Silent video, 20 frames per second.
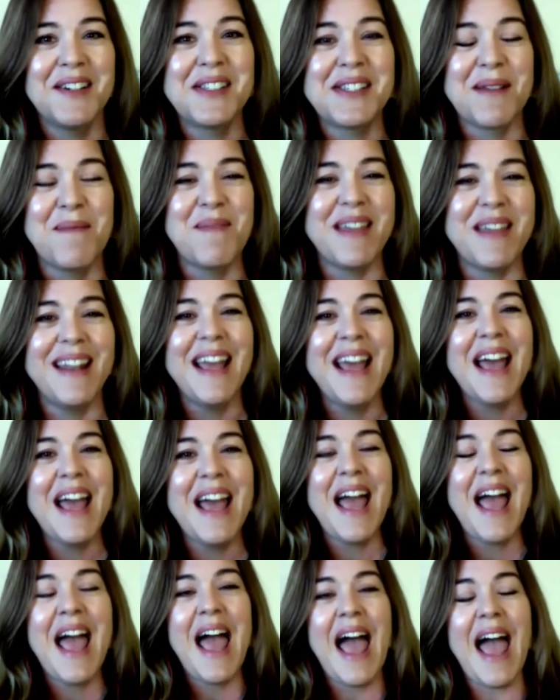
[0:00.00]
something.
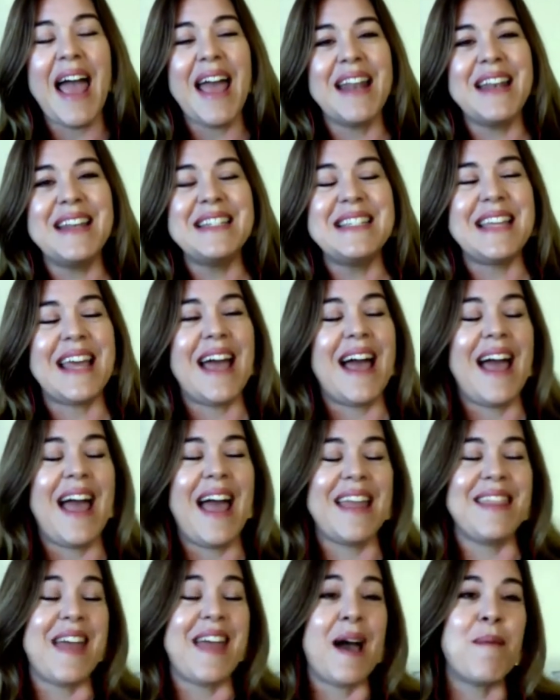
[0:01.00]
And
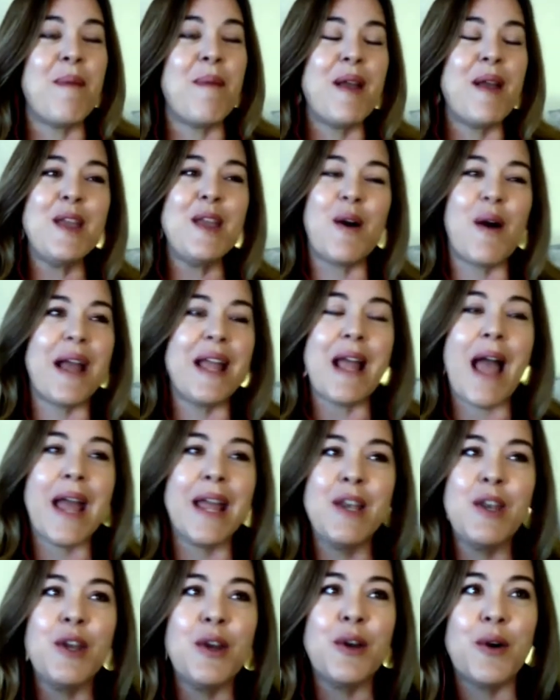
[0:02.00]
that, I
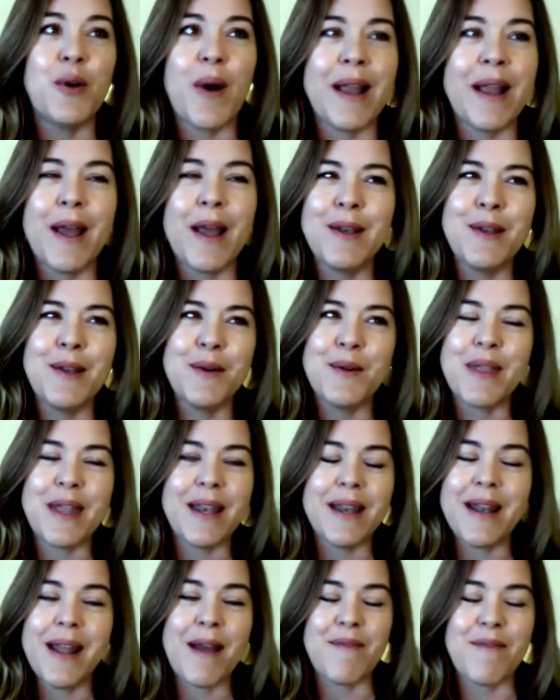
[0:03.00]
knew they
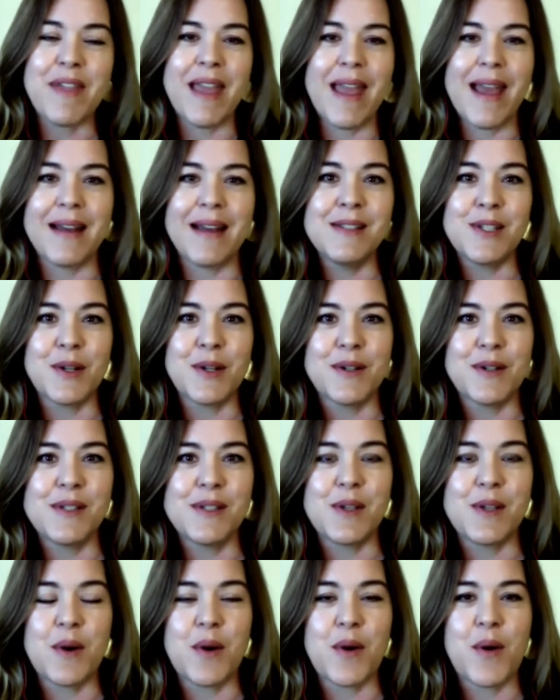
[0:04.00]
didn't have the answers.
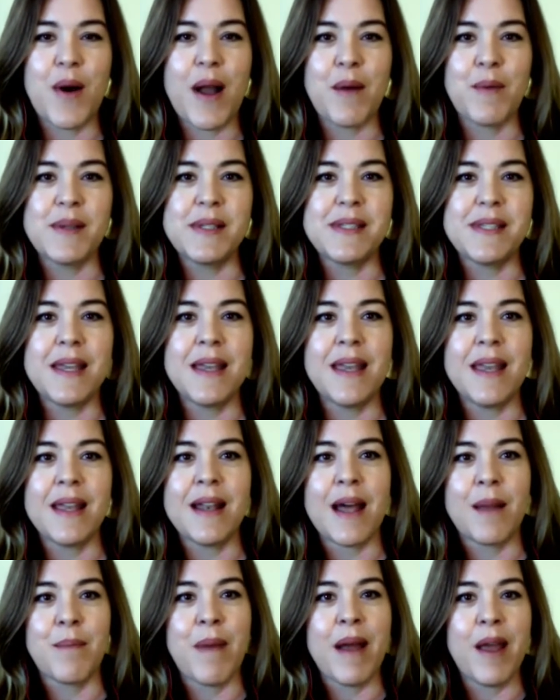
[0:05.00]
So I was seeking
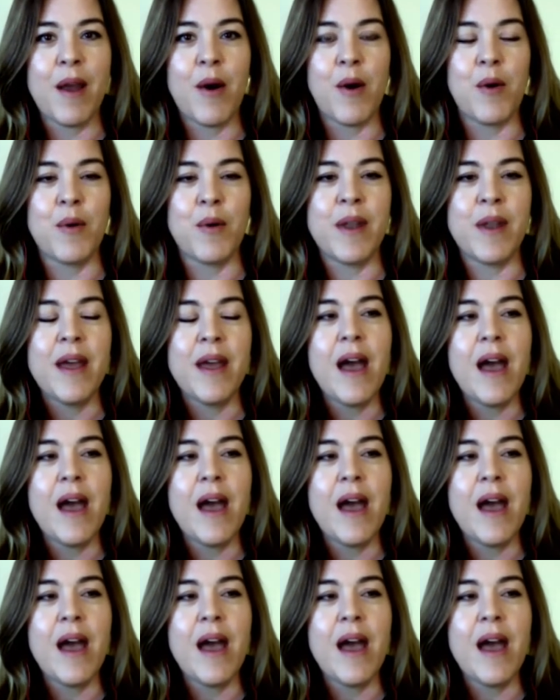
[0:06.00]
on my own.